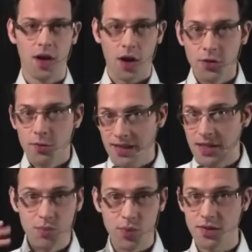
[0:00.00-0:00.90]

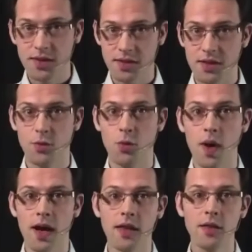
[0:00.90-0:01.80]
automatic processes
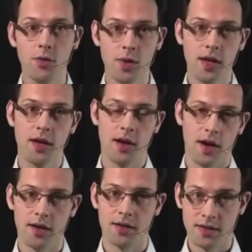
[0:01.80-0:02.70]
when we
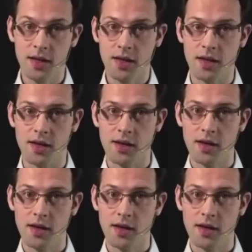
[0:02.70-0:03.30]
are thinking.